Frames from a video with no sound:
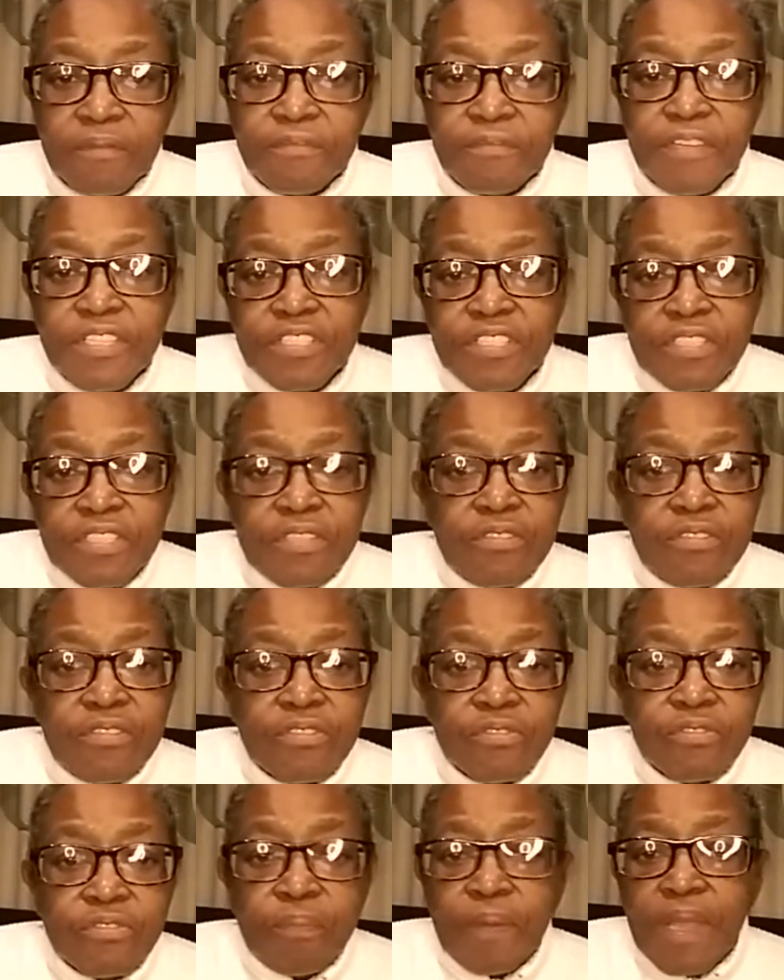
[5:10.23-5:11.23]
Fashion
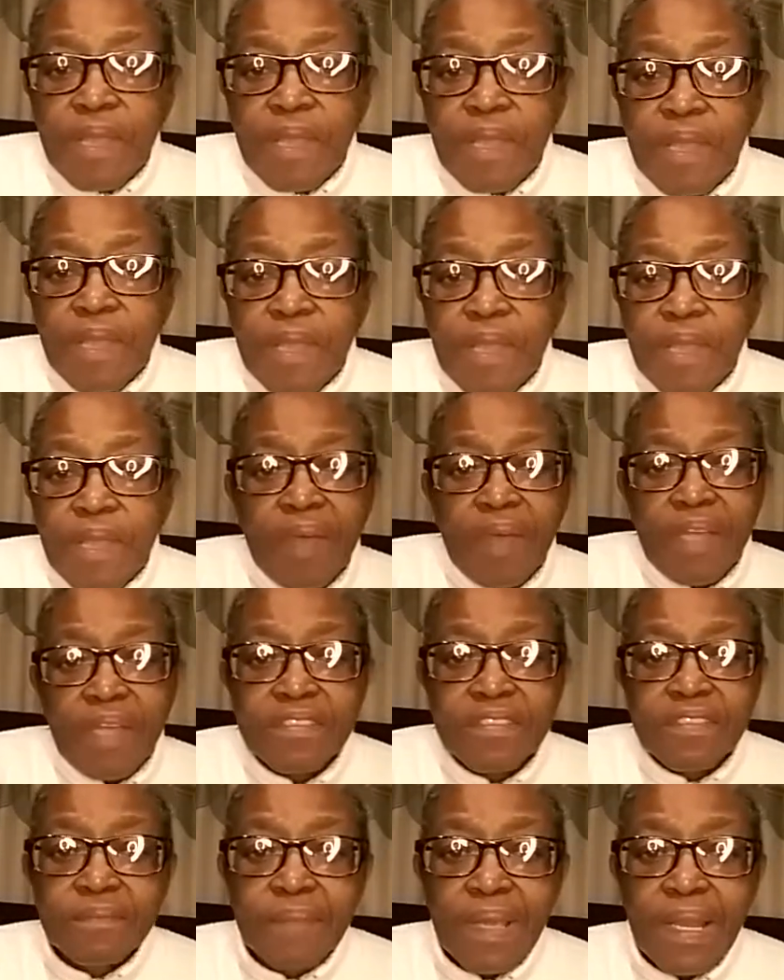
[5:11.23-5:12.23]
used to play a big part
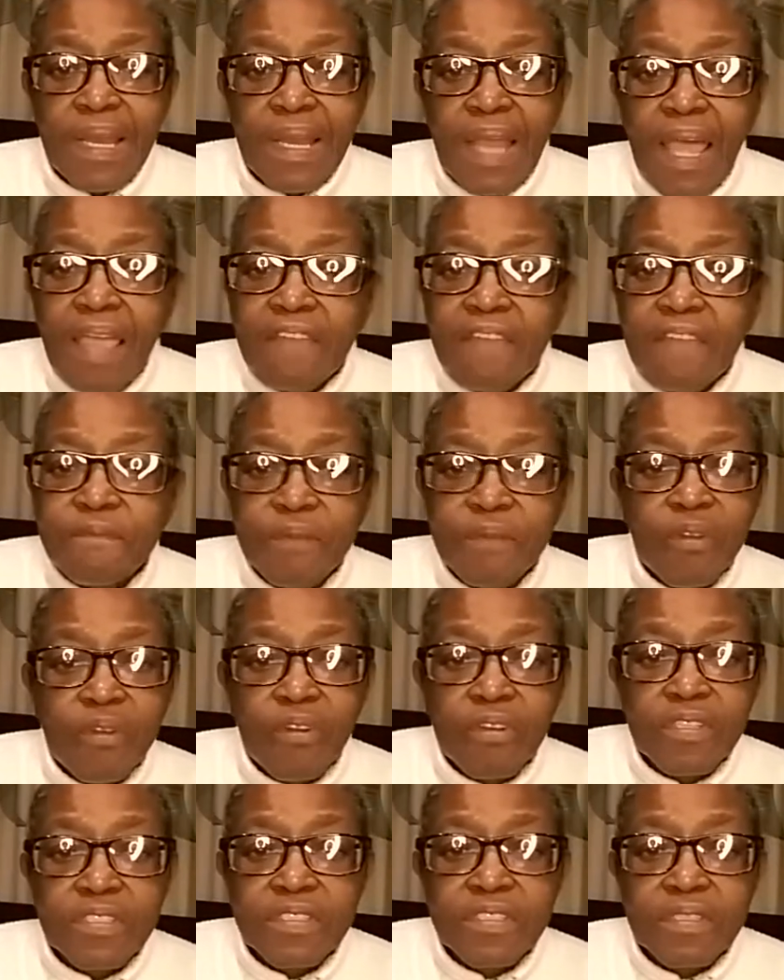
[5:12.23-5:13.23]
in my life
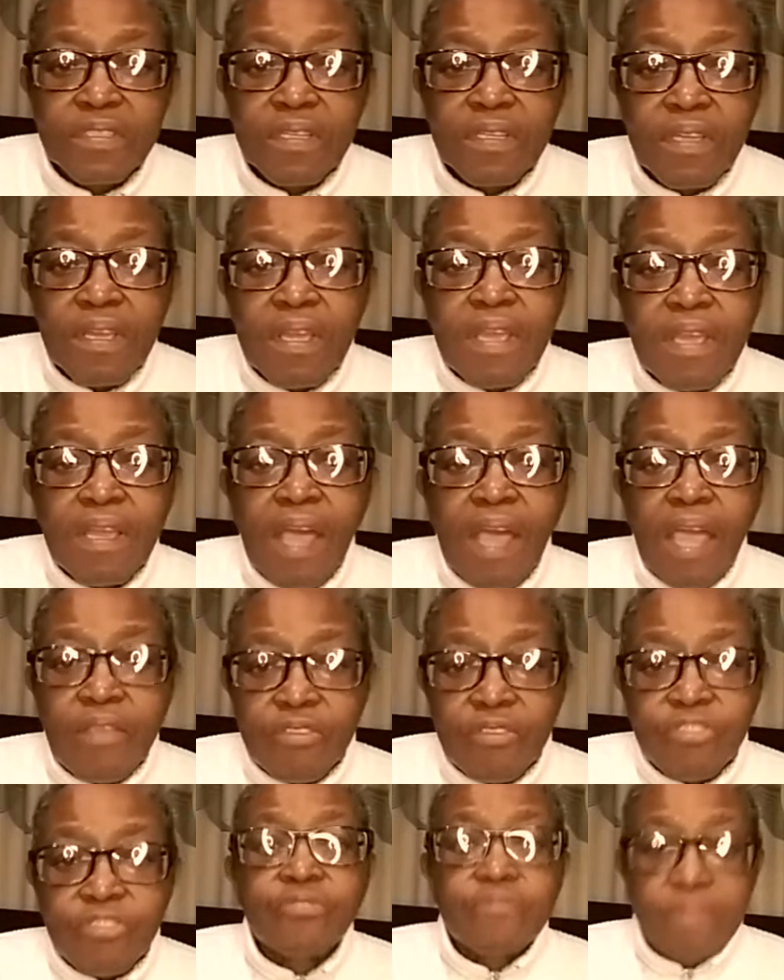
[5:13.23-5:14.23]
because I
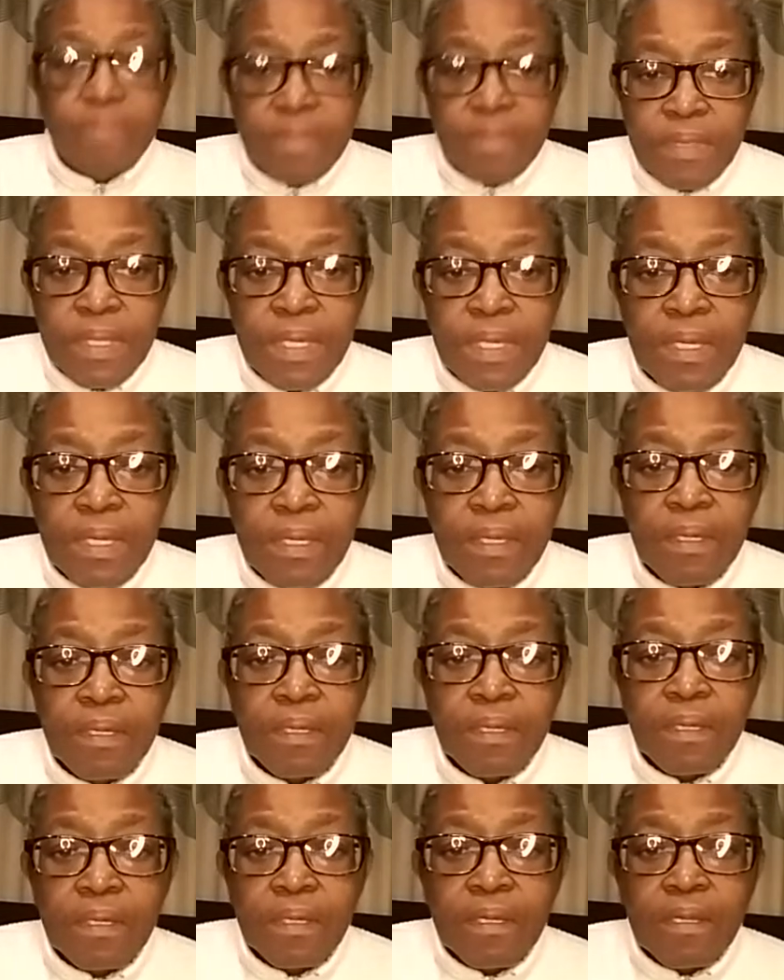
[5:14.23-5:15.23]
used to think
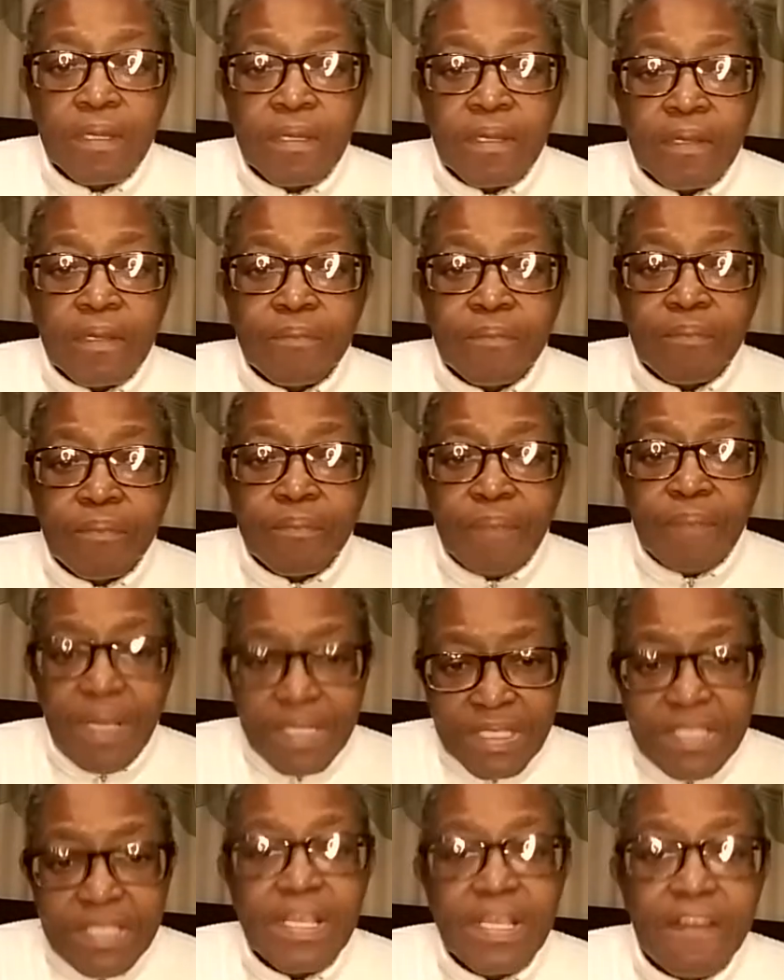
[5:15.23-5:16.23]
my
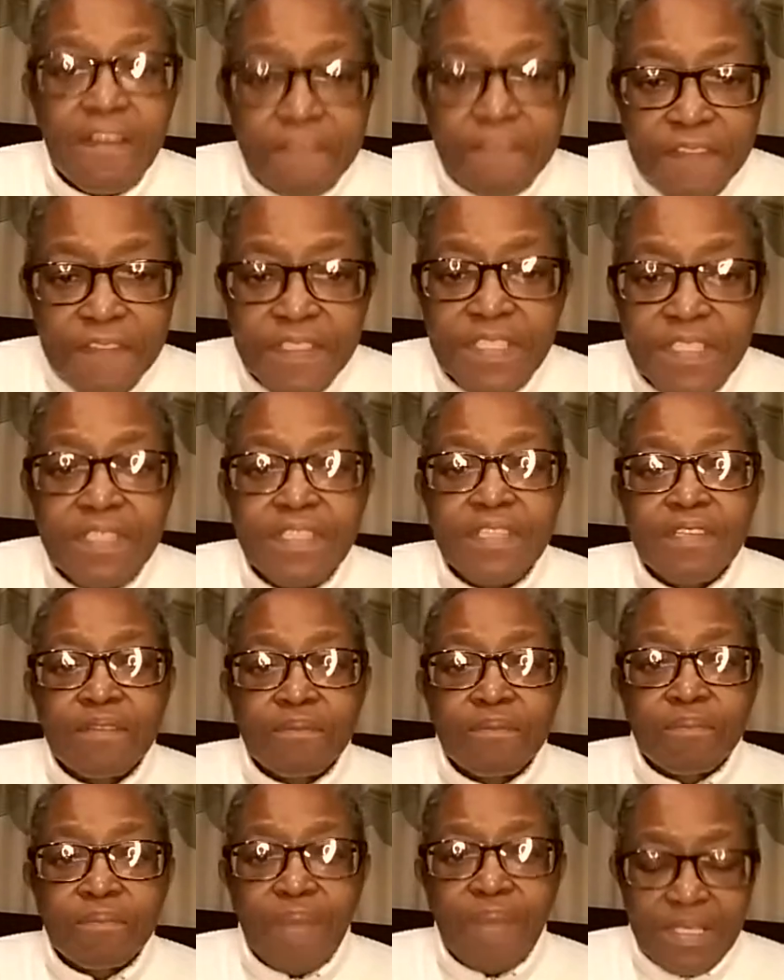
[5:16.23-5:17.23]
self
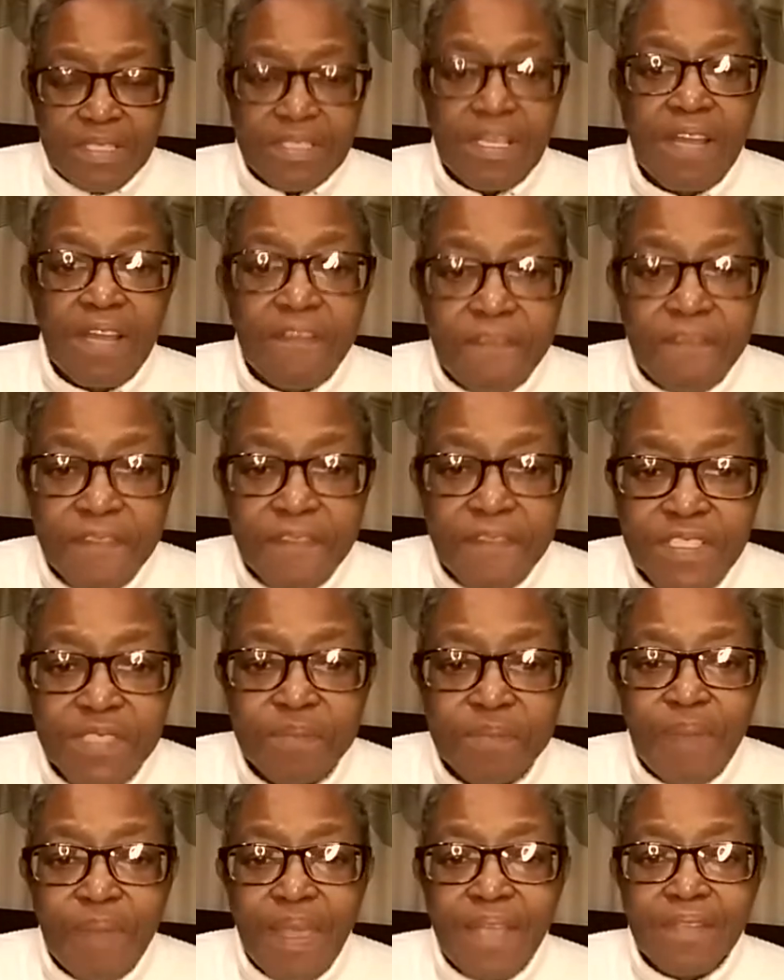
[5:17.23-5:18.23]
esteem, my self
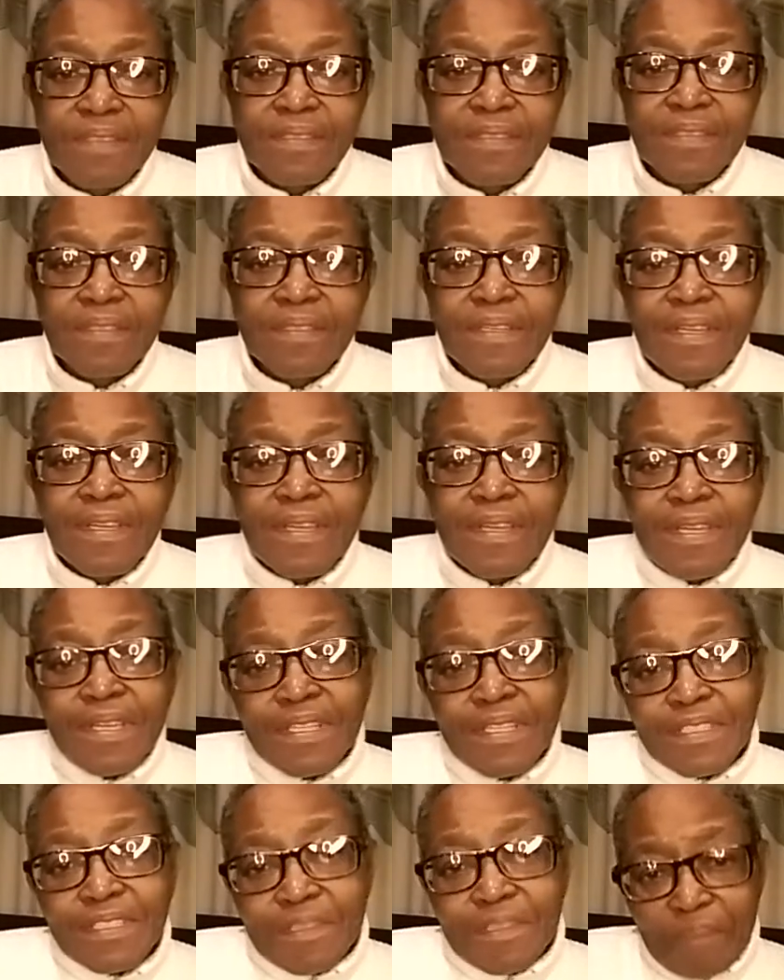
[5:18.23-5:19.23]
respect
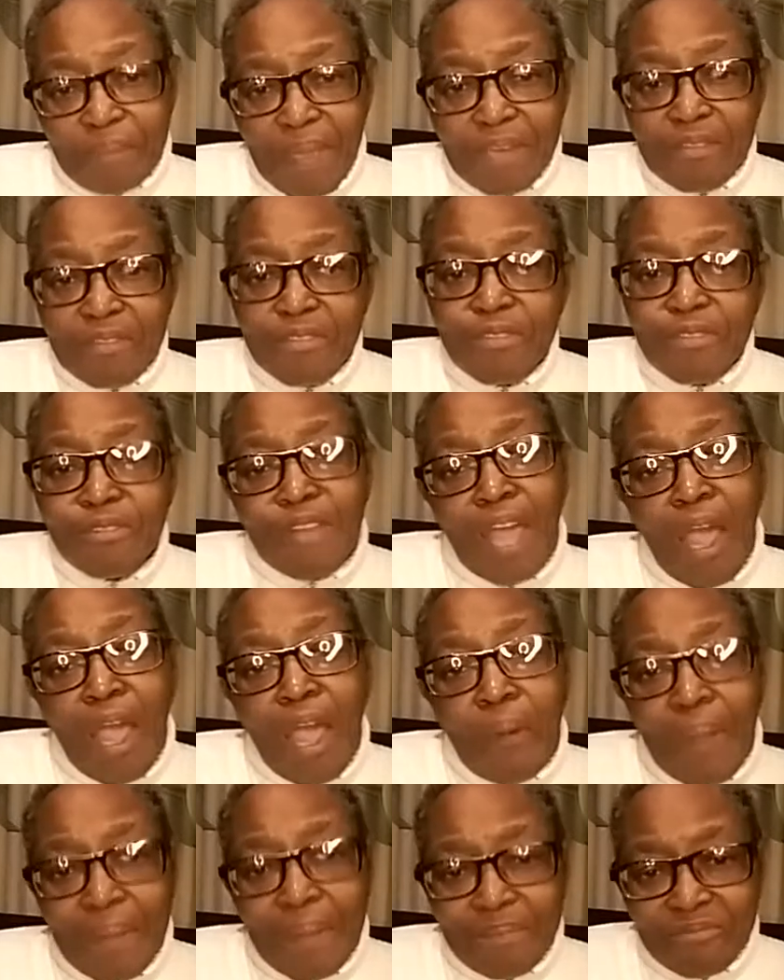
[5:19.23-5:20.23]
depended on
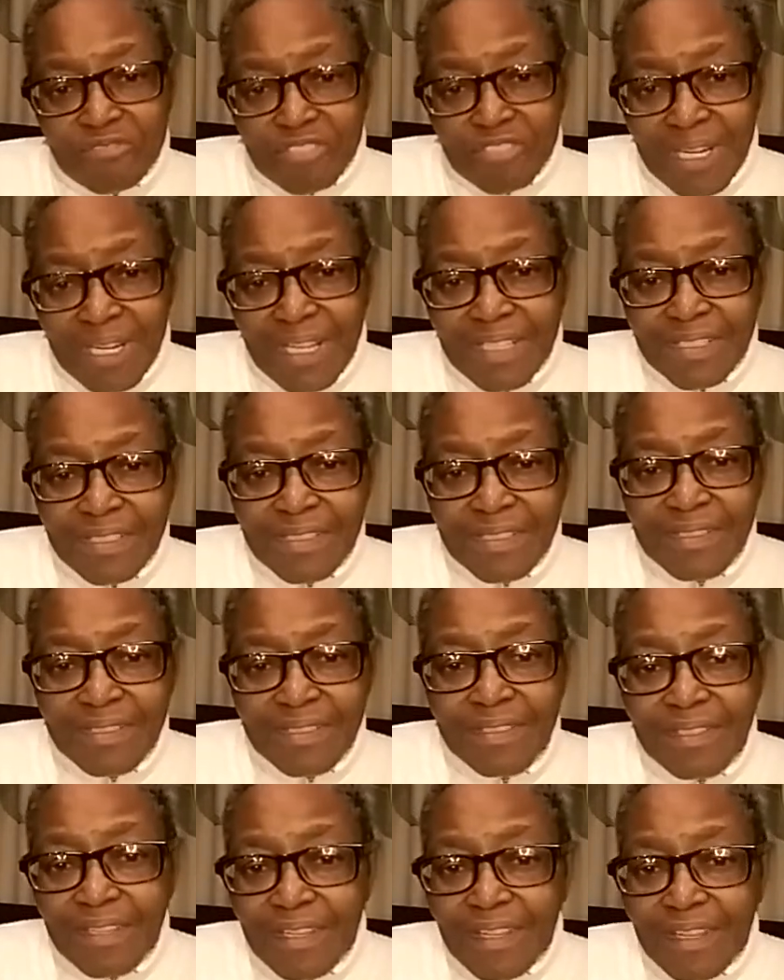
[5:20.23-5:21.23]
how I'm dressed.